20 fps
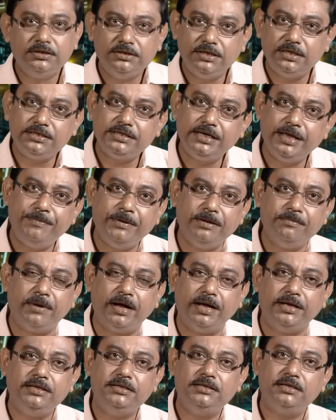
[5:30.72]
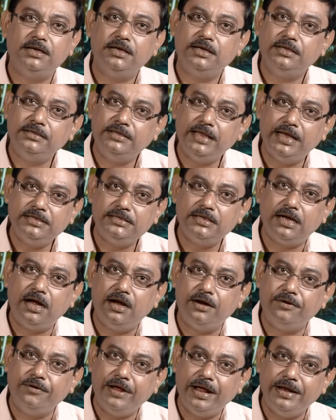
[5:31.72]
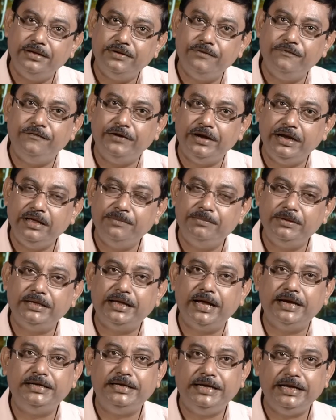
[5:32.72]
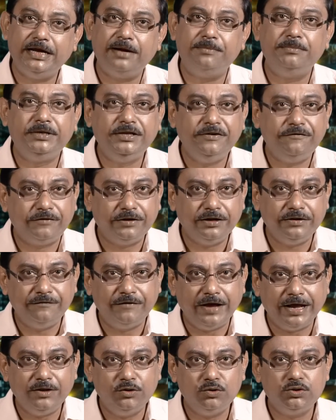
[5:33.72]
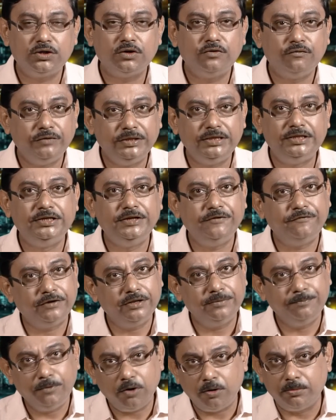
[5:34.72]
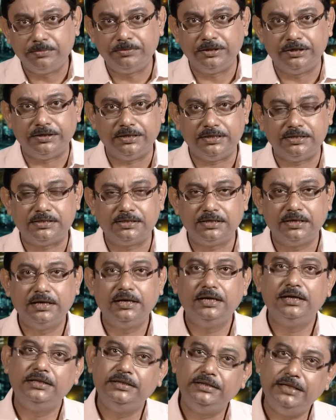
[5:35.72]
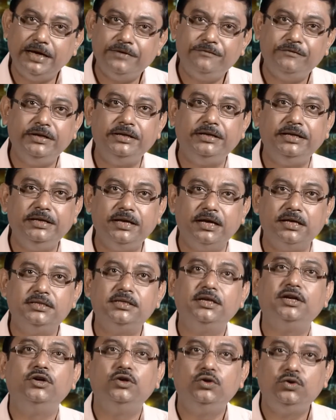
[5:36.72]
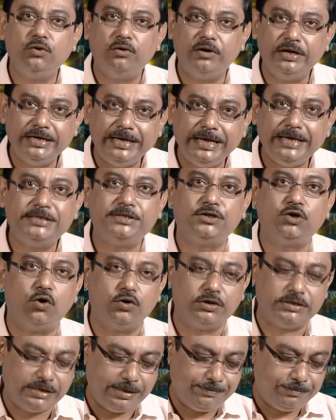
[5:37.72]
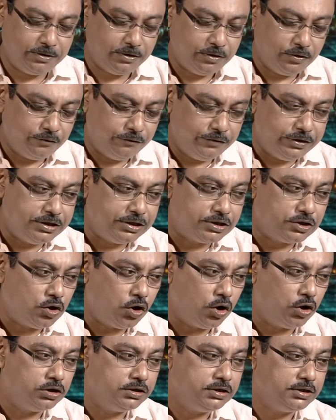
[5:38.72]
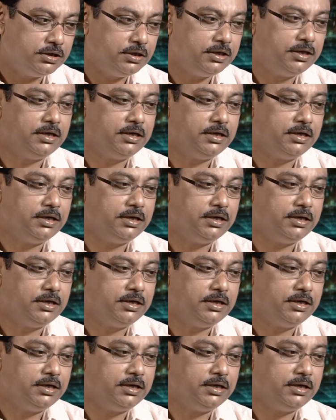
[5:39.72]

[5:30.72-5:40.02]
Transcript: Just keep in mind that a random variable can take up different values with different probabilities. That will lead us to our next concept, which is called